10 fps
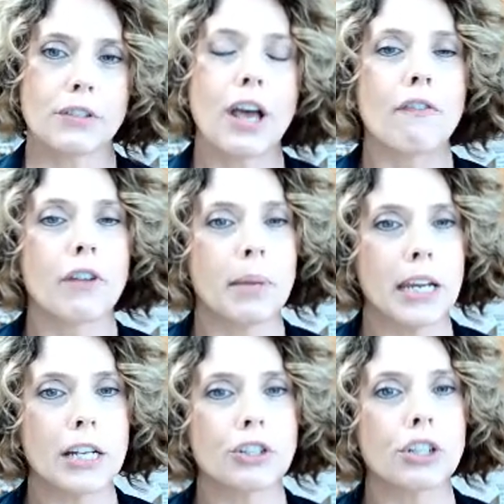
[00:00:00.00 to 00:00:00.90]
from each
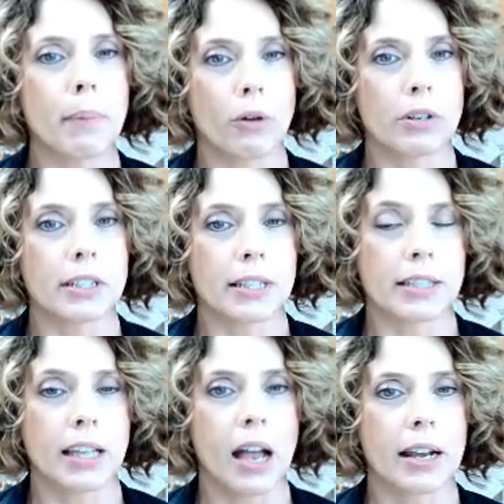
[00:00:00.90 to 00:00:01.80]
component
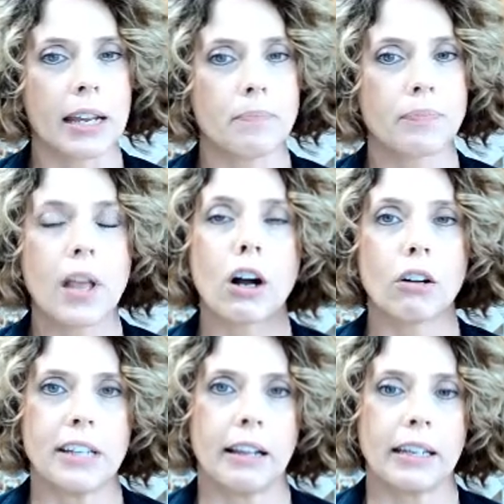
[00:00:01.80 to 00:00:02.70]
society, called
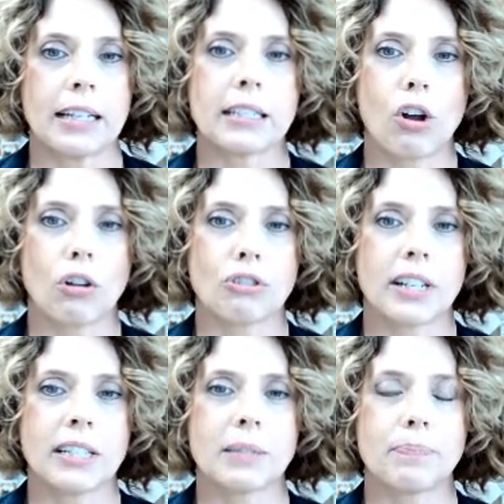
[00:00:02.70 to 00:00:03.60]
delegates and
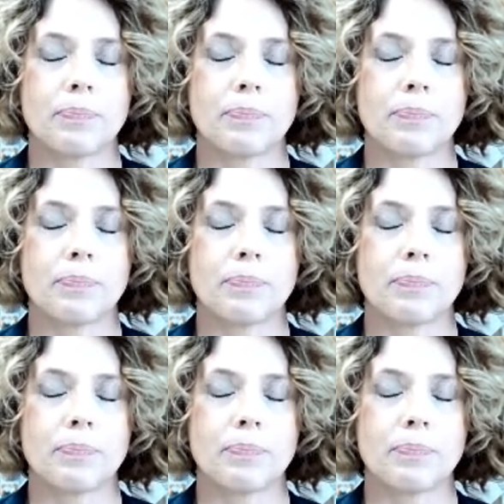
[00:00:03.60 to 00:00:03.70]
alternates.